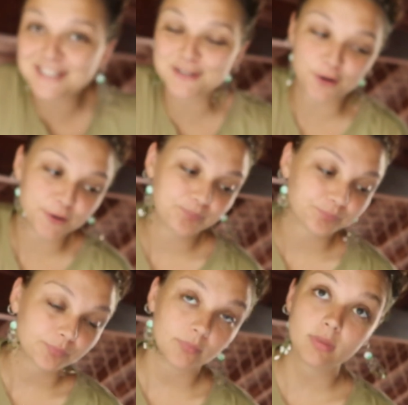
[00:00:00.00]
so
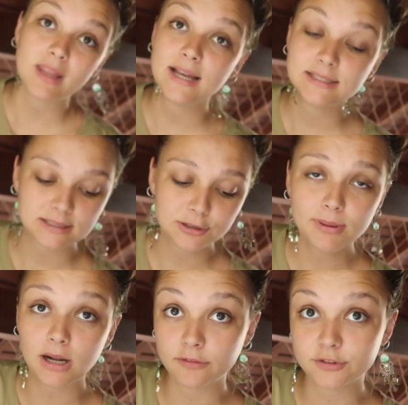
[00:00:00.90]
it's a little
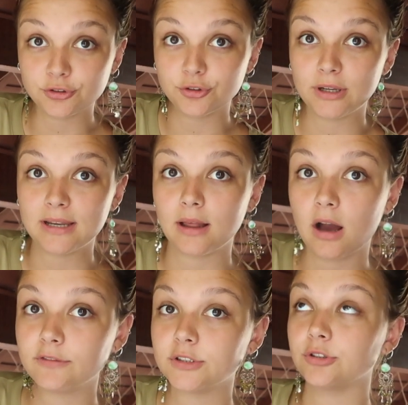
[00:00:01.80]
bit in the
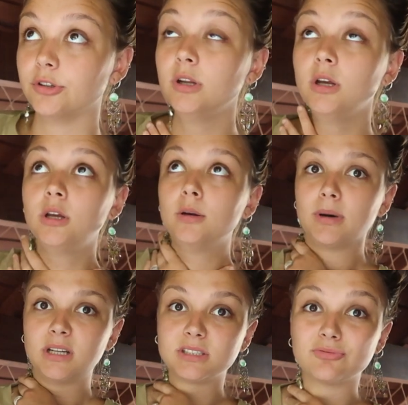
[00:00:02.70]
afternoon,
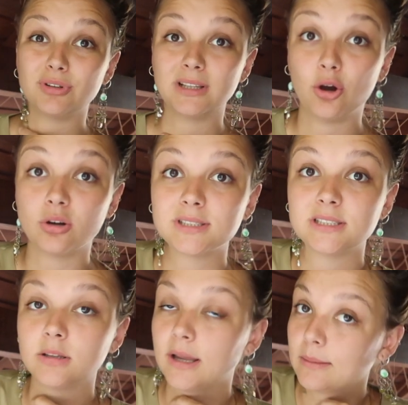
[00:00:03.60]
but it's really hot
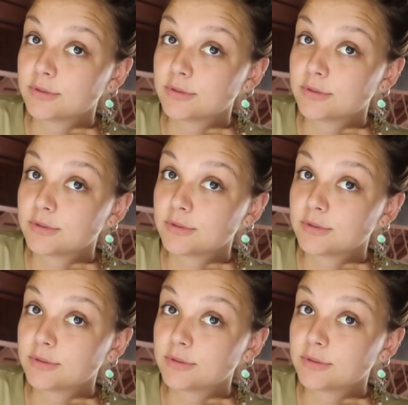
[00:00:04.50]
still. And I'm